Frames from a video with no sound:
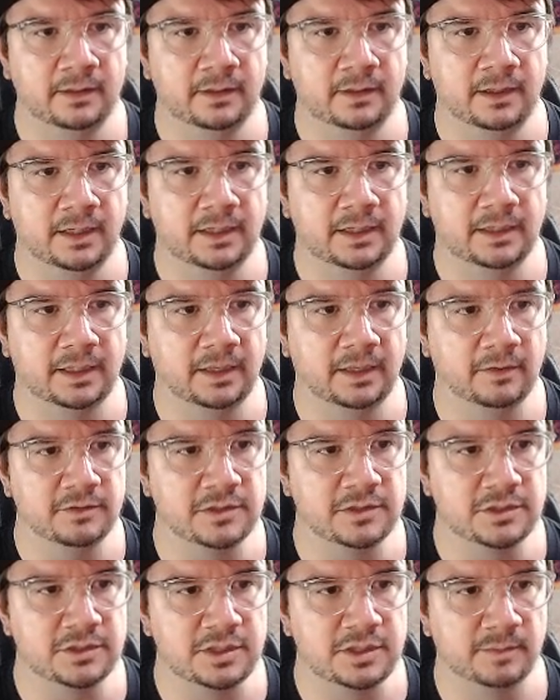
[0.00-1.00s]
And then I would
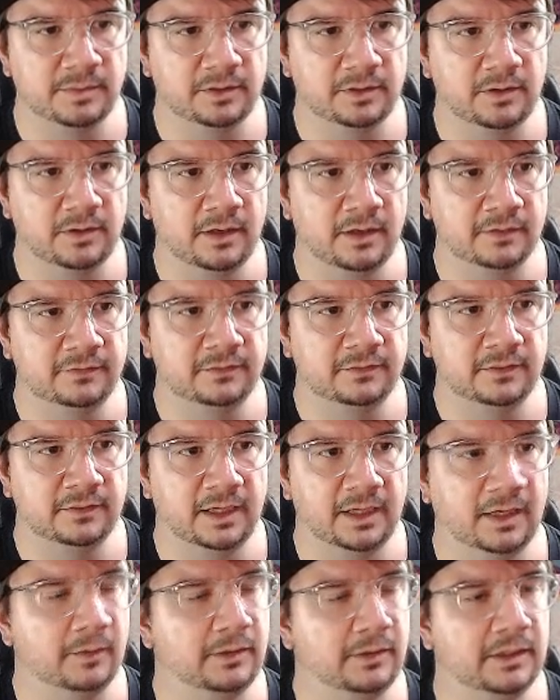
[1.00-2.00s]
just jump across and
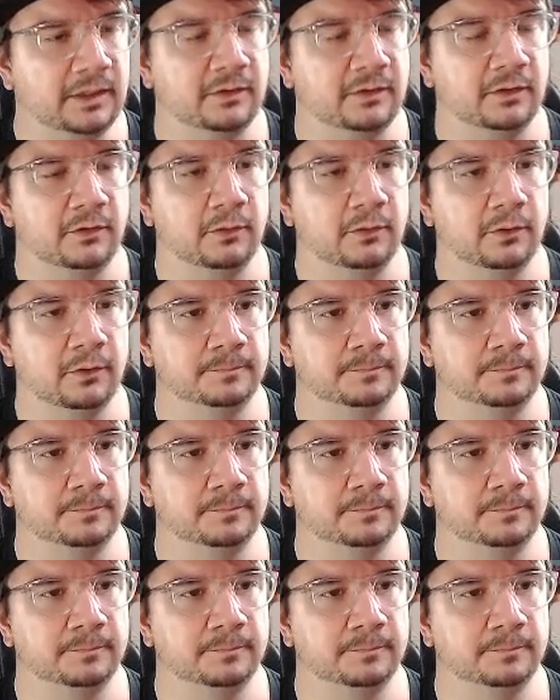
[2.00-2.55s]
I would get to the door.